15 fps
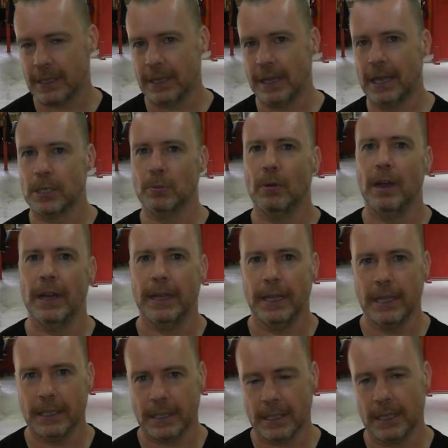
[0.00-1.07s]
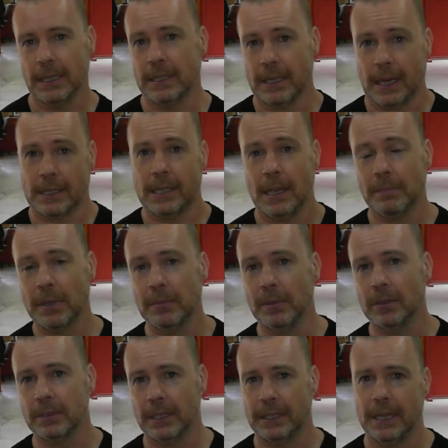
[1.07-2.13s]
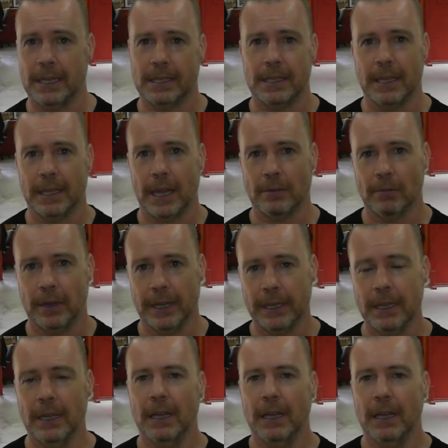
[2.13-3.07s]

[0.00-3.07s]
and that's why it's acceptable to test in that way,